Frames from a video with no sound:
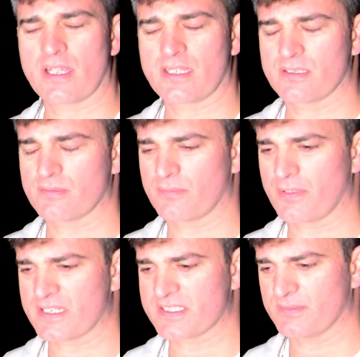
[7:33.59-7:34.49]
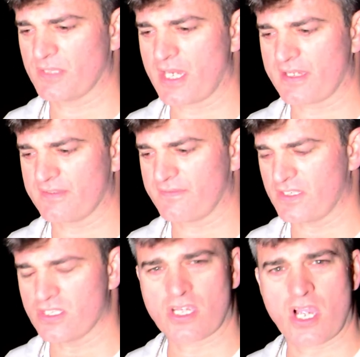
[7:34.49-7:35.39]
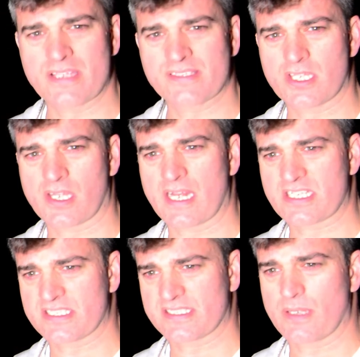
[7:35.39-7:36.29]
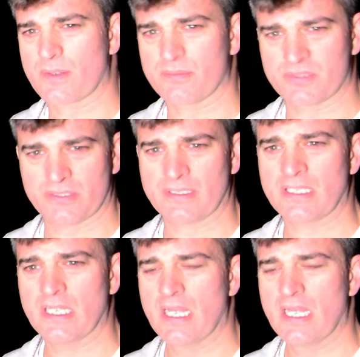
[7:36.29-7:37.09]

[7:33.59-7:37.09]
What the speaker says: can bring some light in for you guys so you can actually see what I'm doing.